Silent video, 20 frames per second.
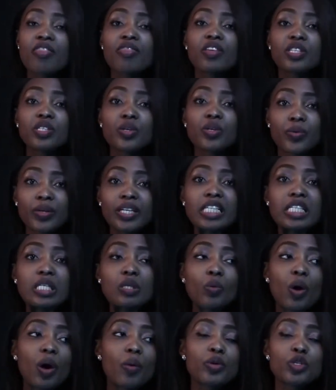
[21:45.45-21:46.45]
There's a reason
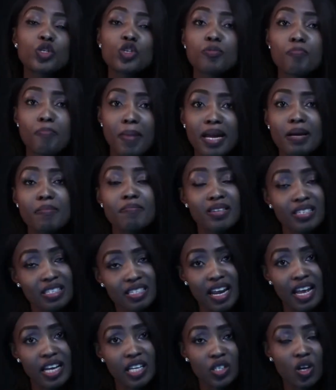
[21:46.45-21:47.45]
why we should make
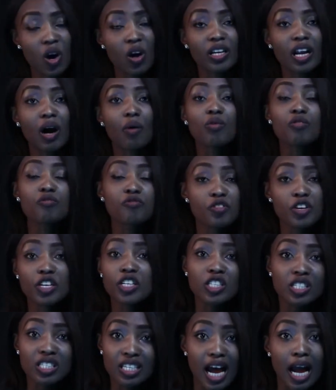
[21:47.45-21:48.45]
mistakes on our
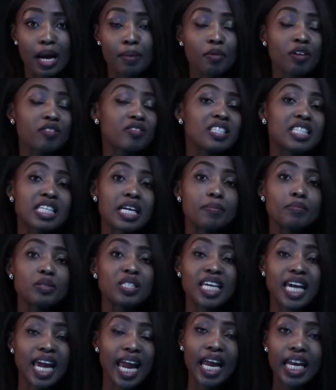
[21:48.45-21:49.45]
first time of
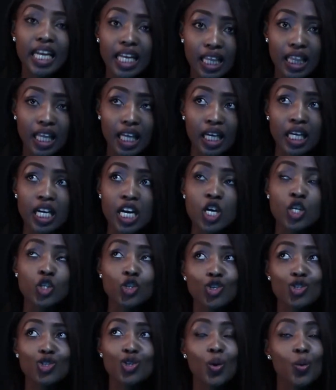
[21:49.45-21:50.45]
attempting anything,
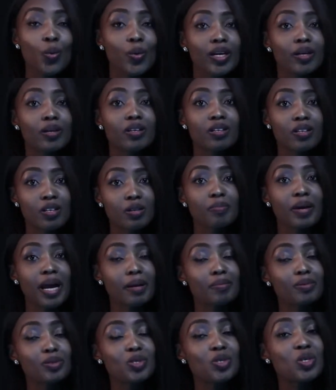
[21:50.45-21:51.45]
just so we could be
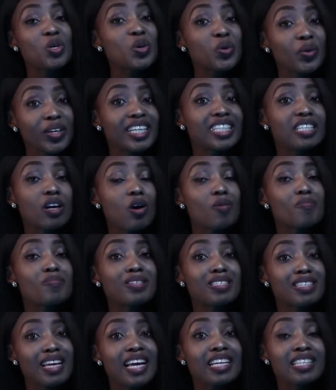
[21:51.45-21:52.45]
able to correct our
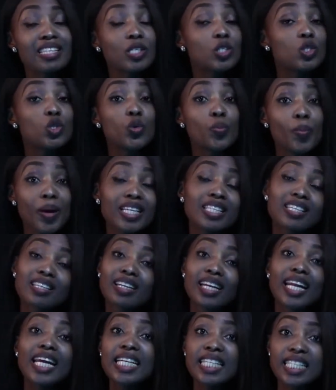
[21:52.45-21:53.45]
mistakes and do better the
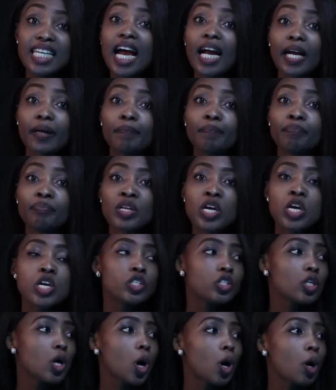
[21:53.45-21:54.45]
next time.
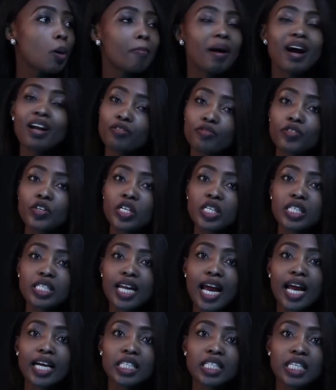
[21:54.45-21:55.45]
So my first
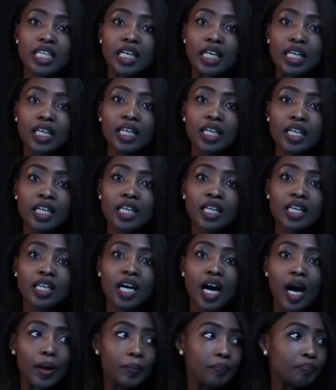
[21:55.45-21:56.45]
acting
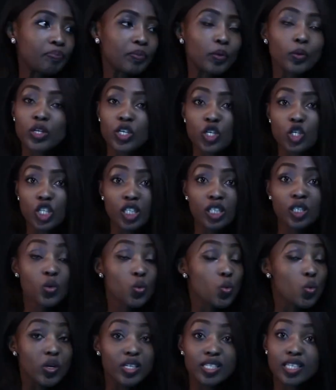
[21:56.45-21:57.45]

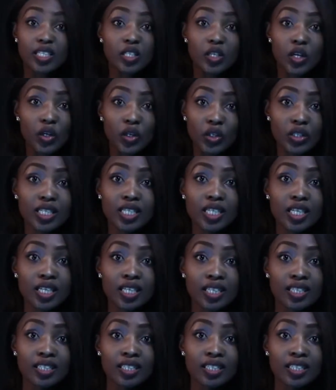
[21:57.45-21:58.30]
audition wasn't good.